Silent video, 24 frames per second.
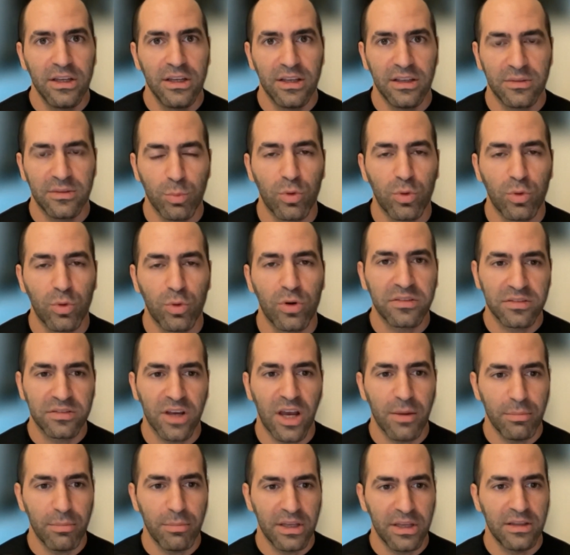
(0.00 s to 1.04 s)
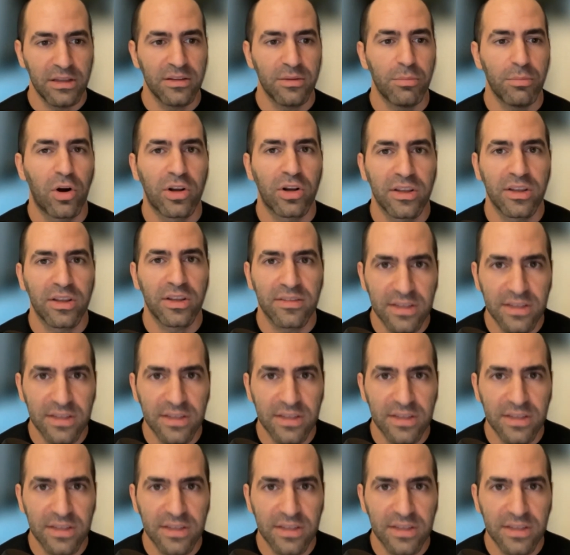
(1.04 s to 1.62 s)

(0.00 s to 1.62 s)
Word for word: It's more excitement. The market